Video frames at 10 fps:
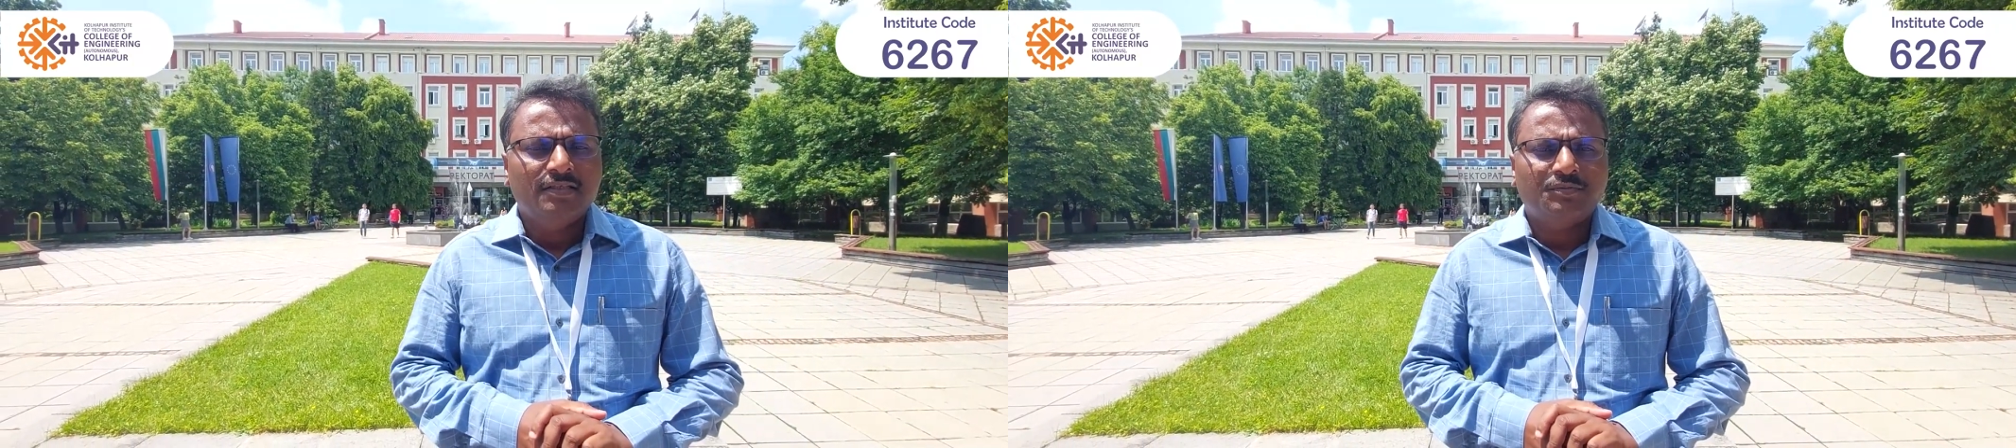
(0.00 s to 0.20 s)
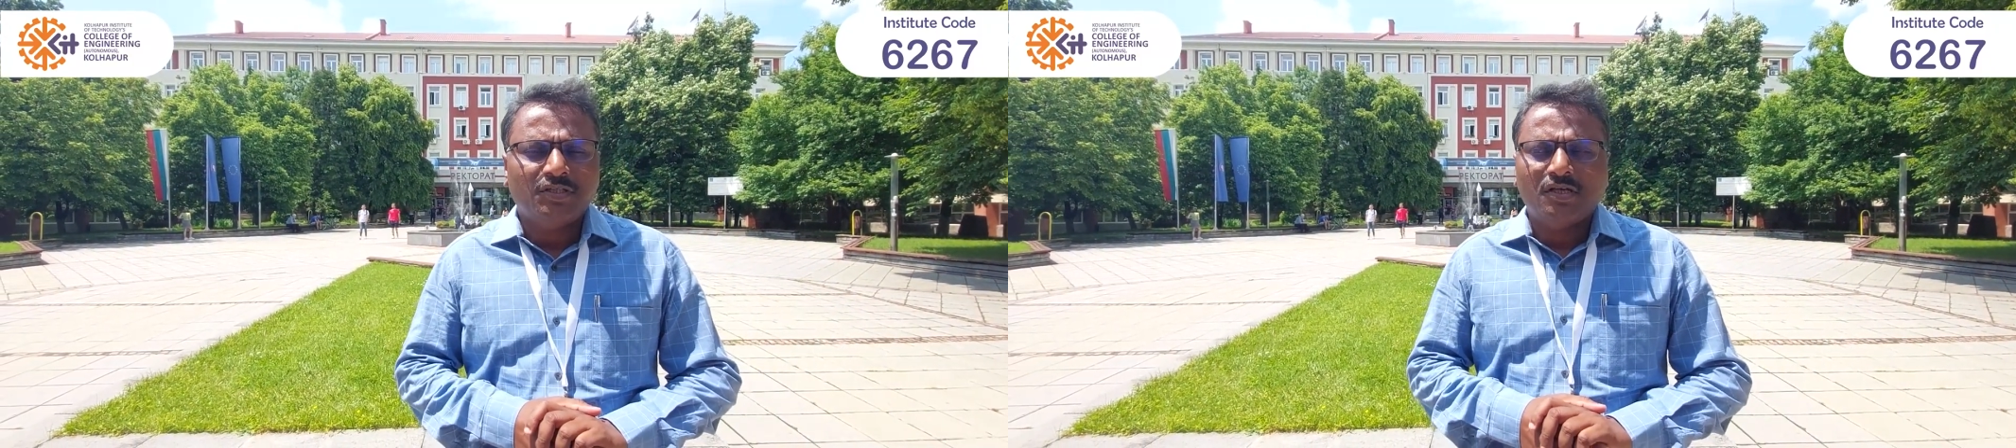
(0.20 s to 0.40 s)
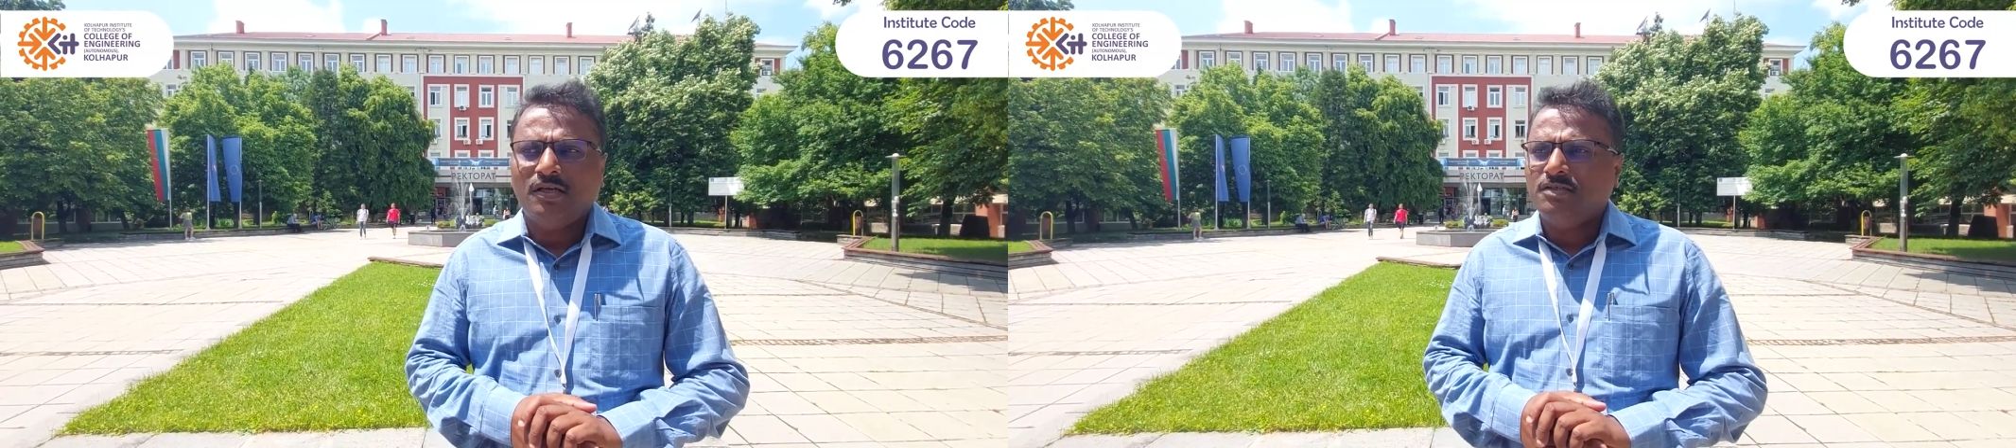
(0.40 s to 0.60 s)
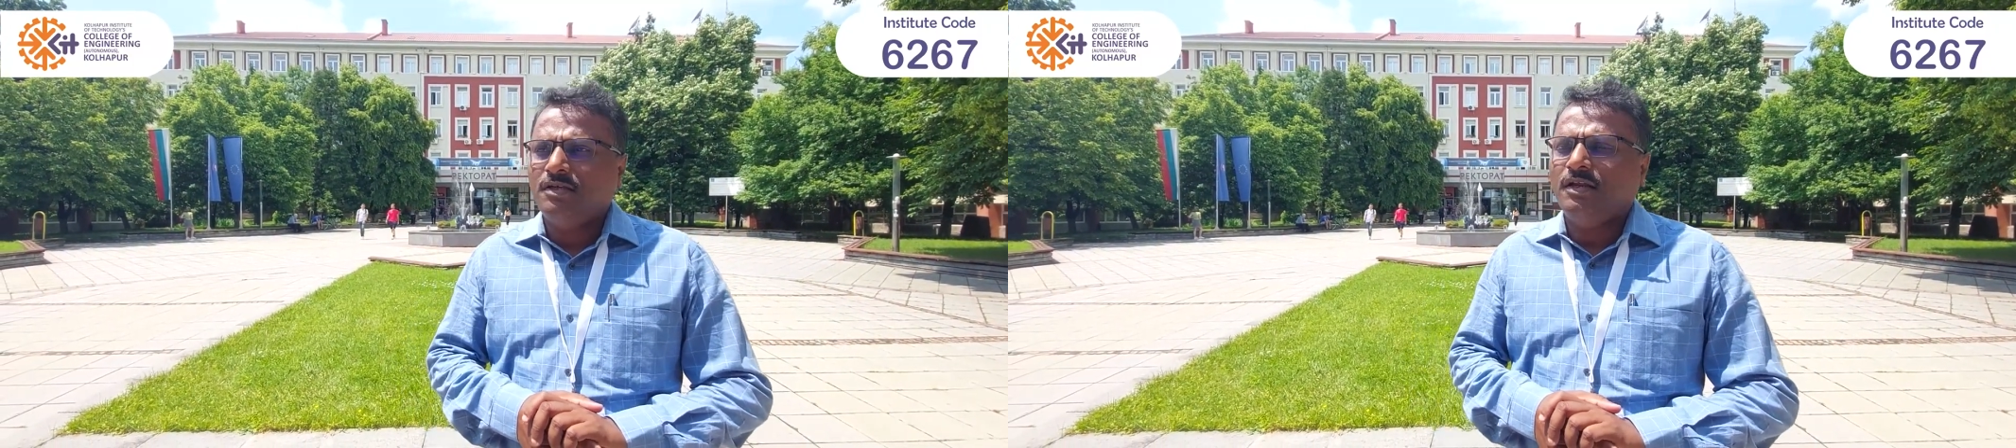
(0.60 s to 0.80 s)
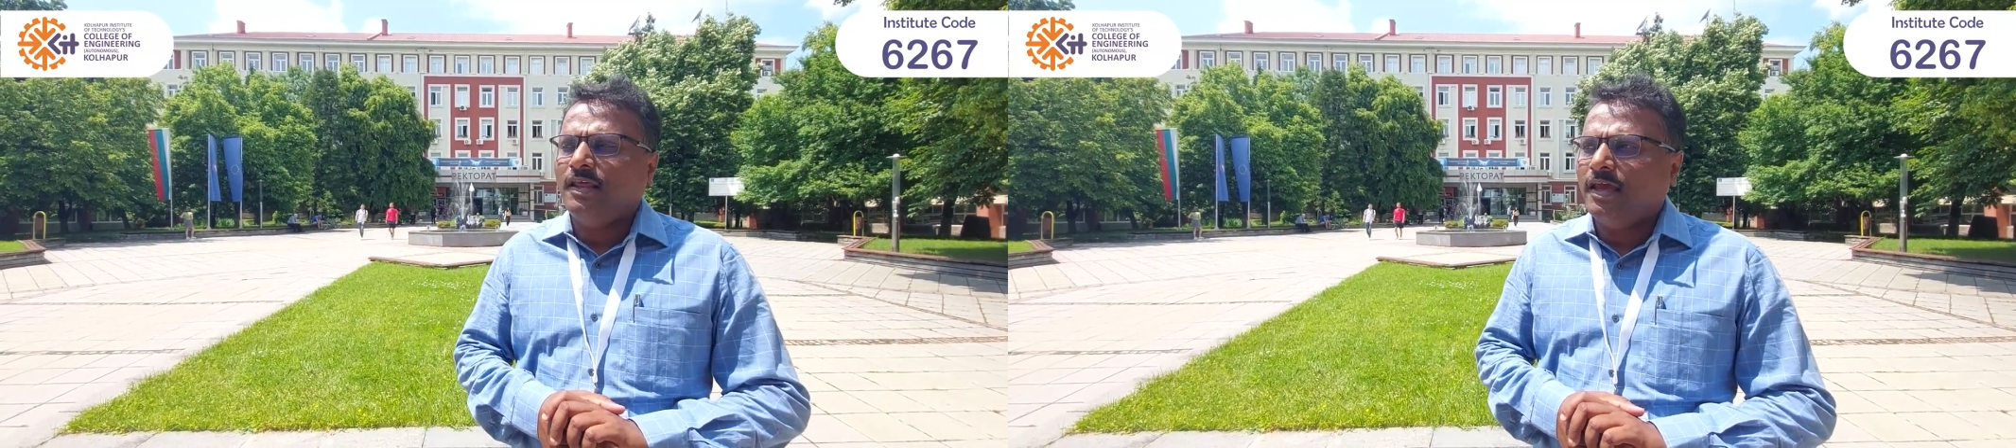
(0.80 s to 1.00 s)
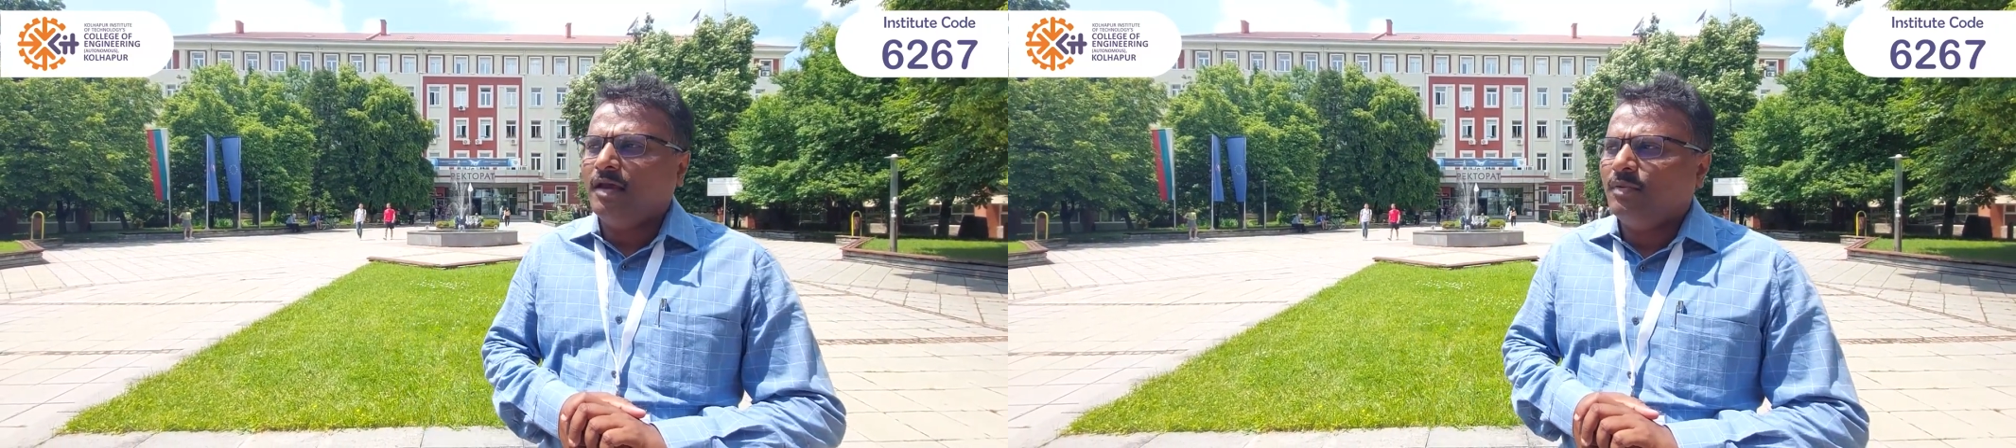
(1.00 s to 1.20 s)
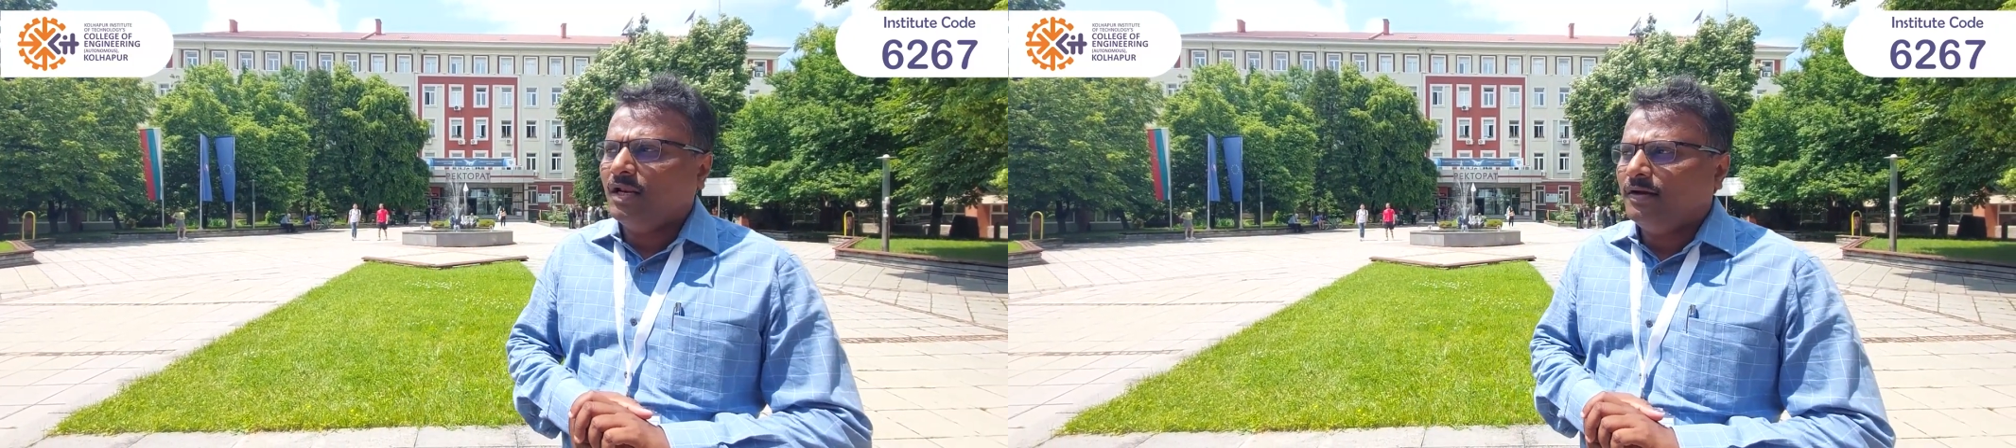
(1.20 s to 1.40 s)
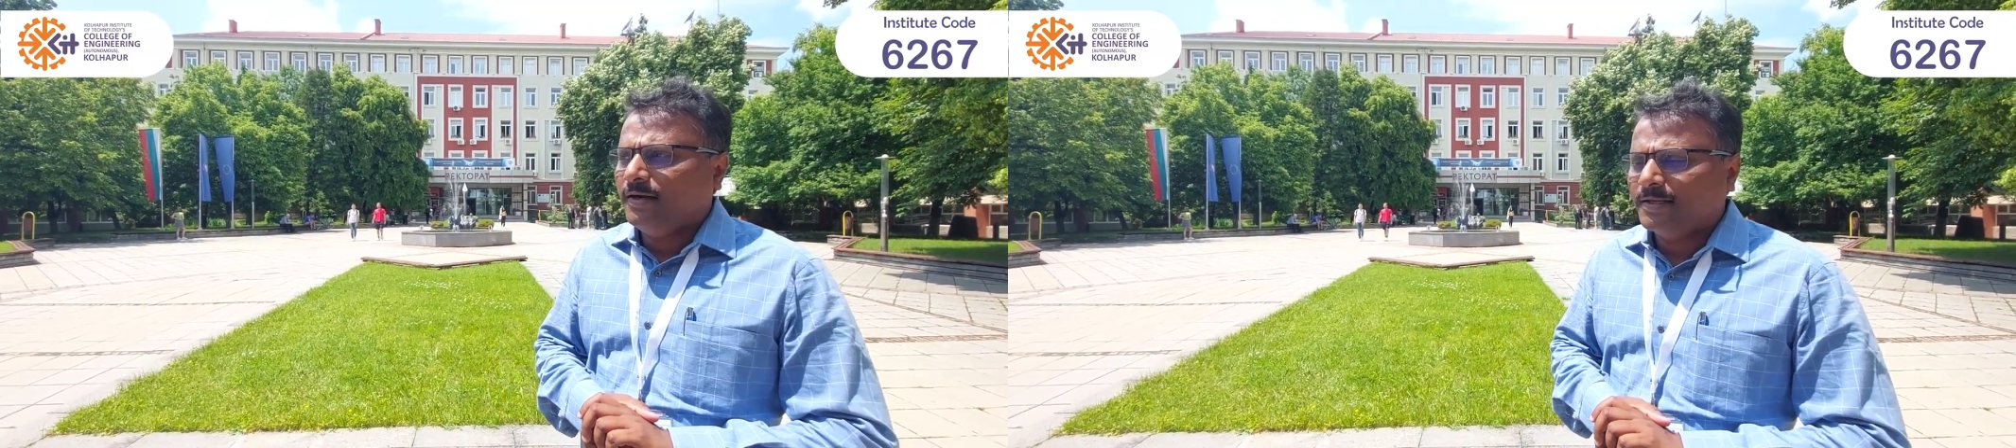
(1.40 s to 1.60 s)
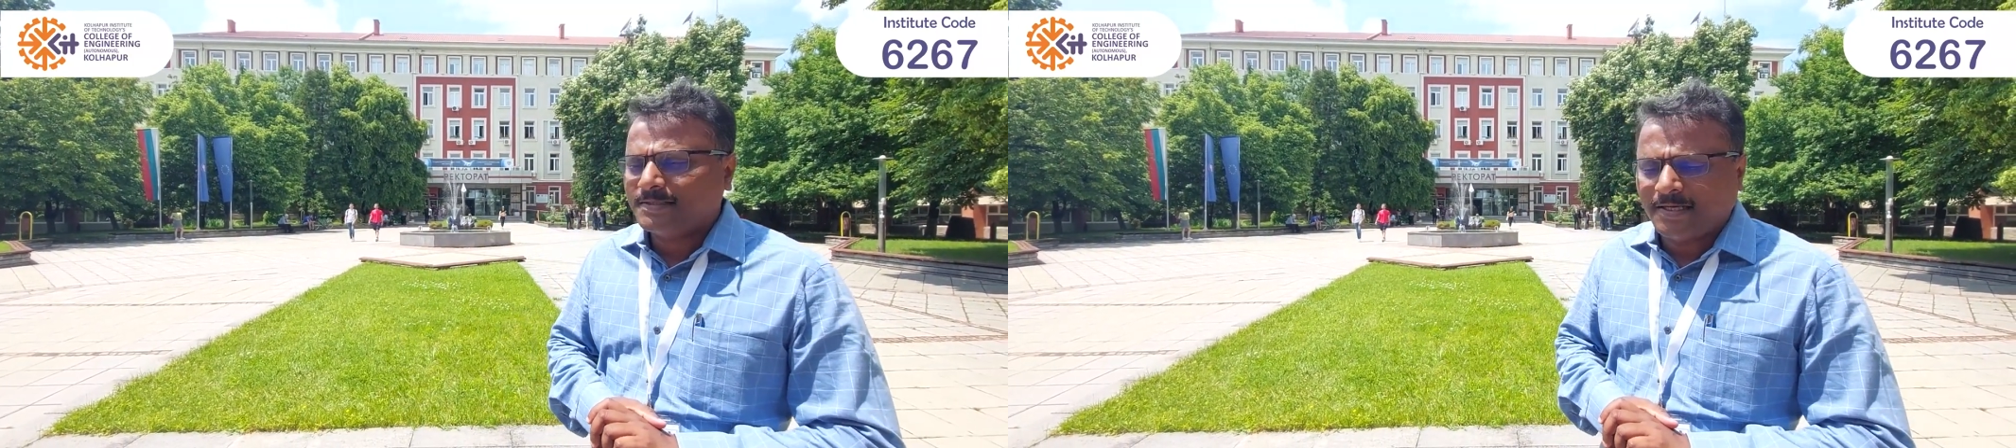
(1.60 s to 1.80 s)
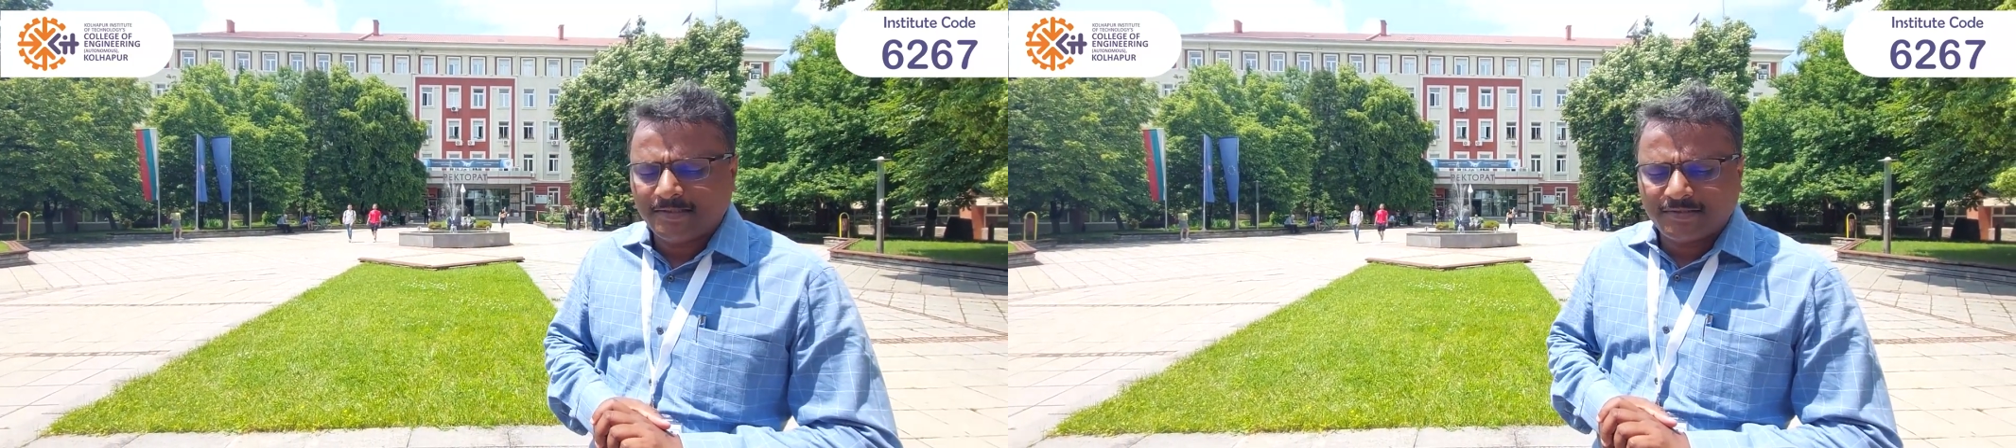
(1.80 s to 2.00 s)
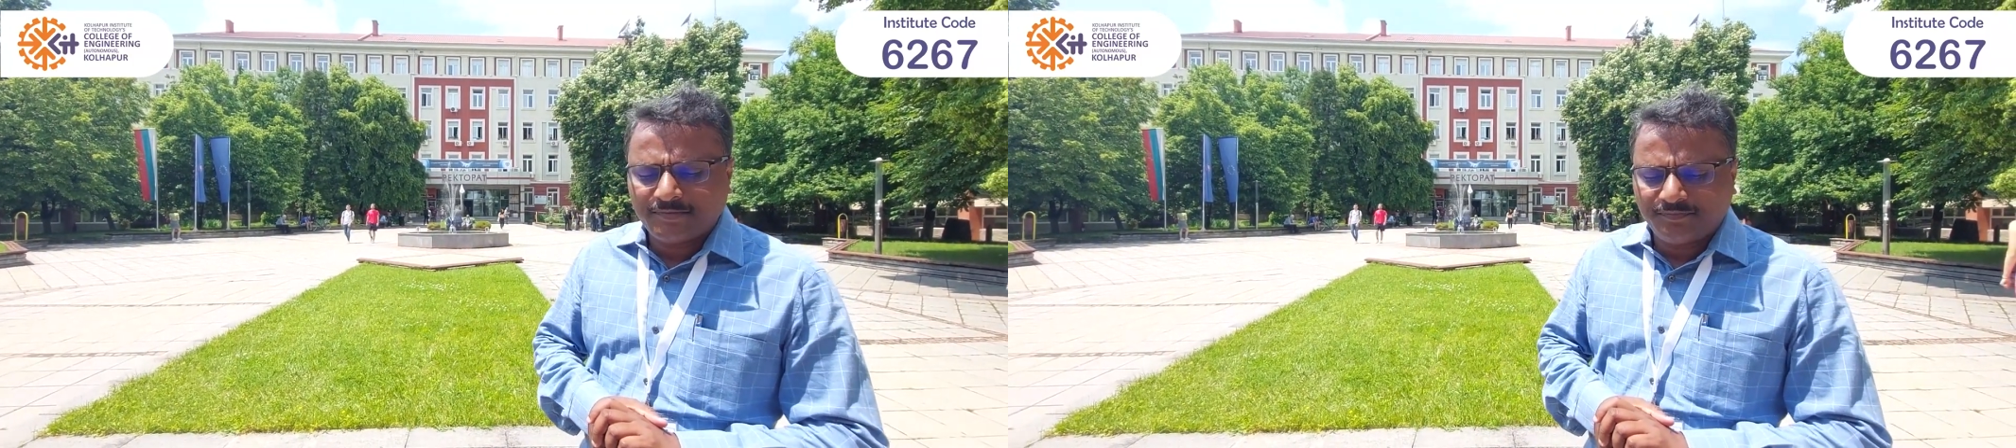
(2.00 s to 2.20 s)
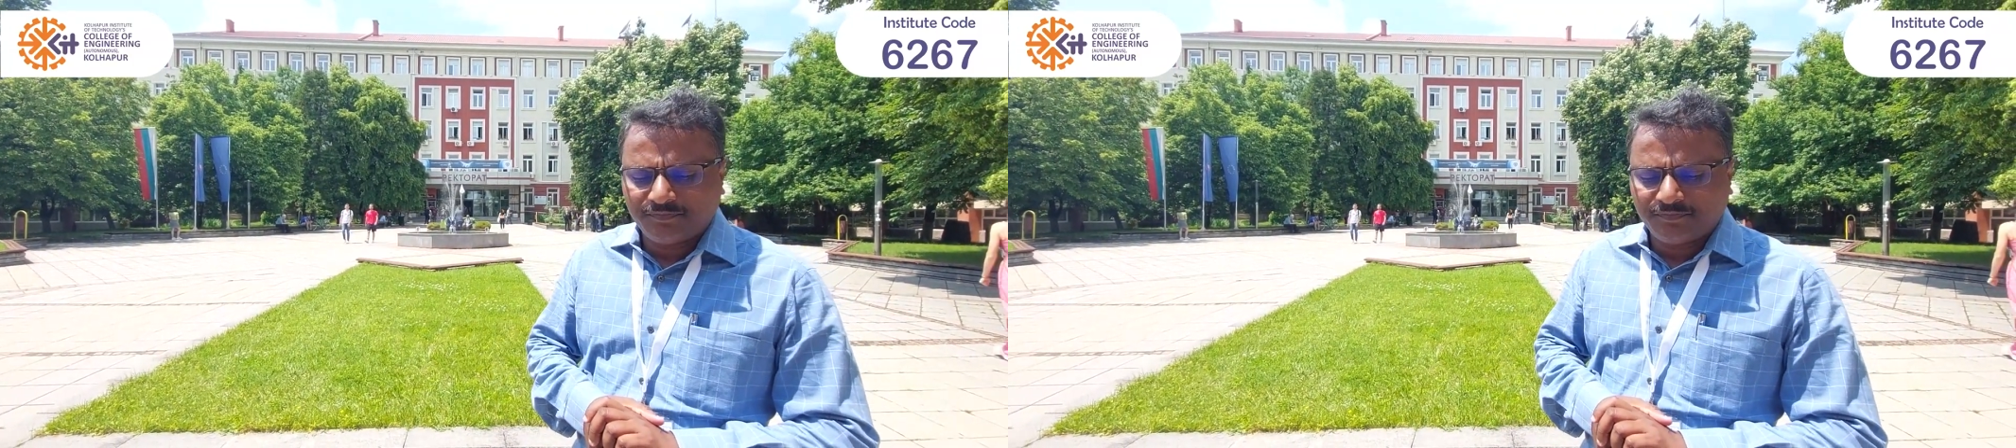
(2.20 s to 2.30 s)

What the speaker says: specialization in AM and data science.